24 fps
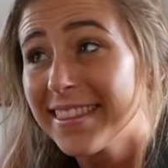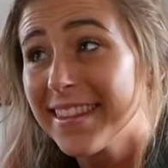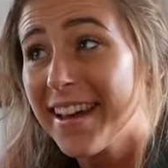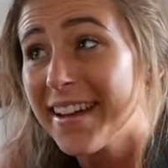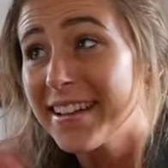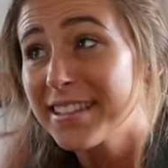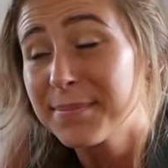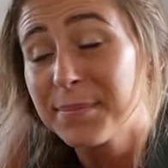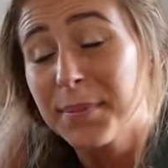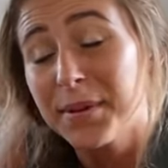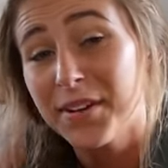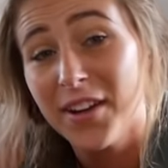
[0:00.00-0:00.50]

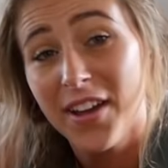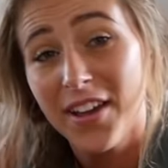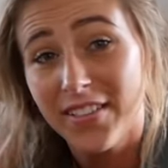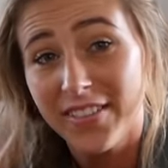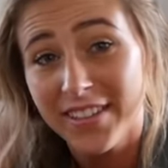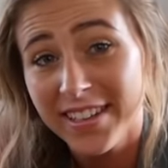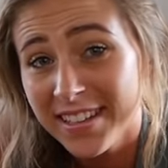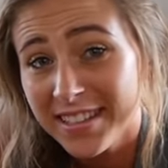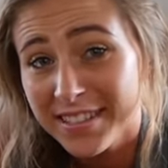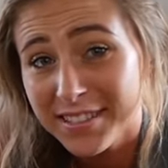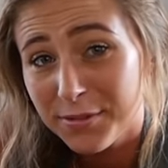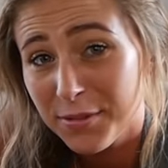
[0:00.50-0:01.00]
Last but not
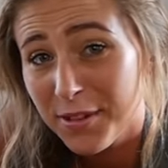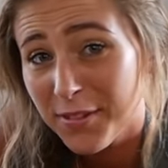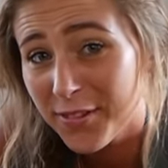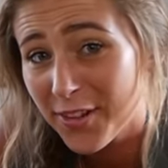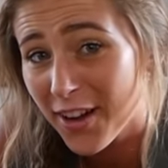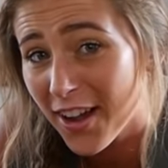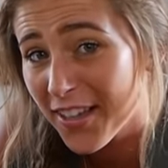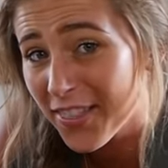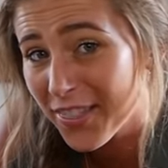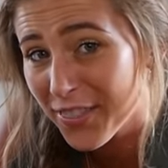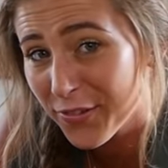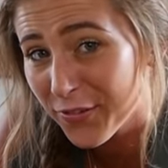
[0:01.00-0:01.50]
least, we've
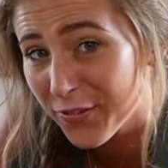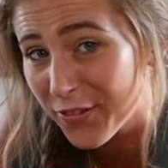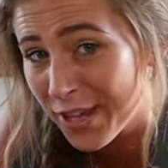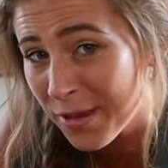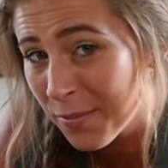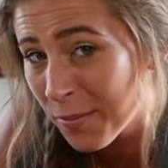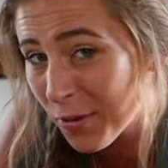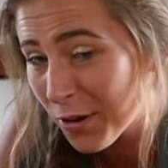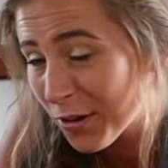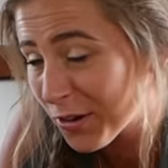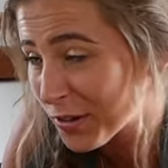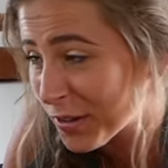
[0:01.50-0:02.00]
got the
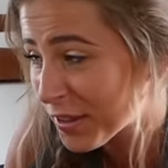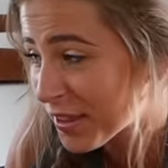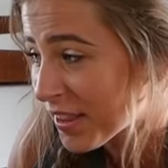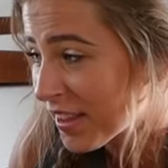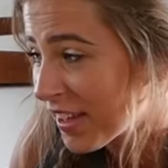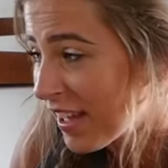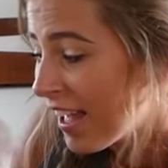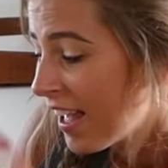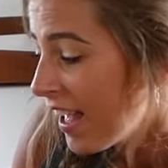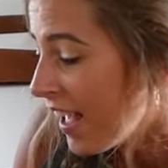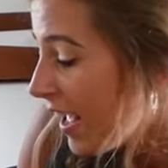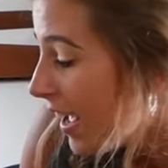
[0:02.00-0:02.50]
V-berth.
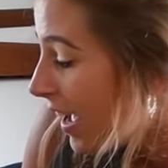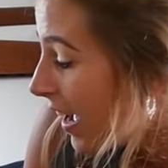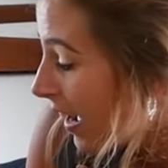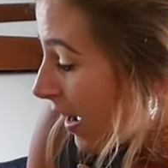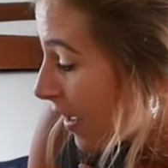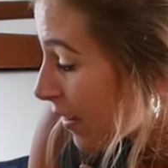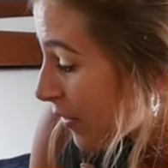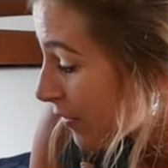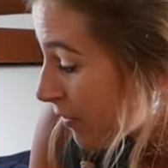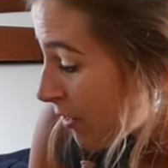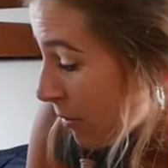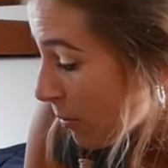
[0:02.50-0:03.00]

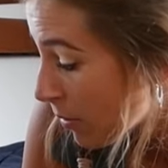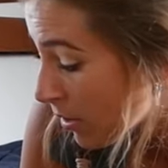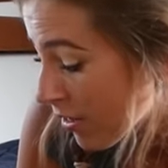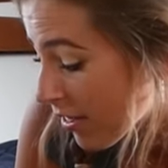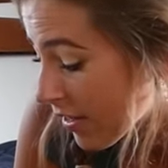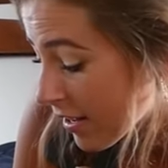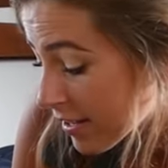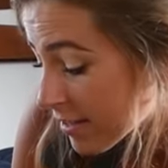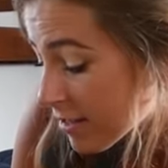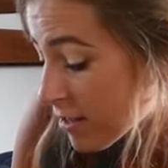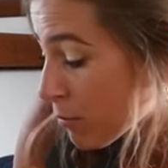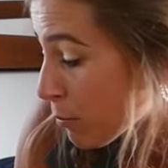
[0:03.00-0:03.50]
The
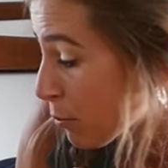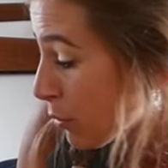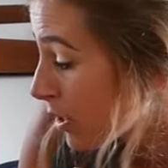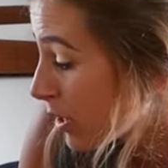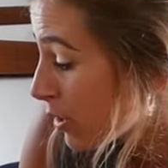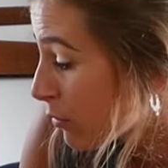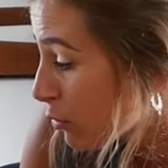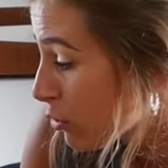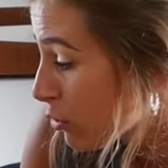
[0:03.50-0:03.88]
V-berth is pretty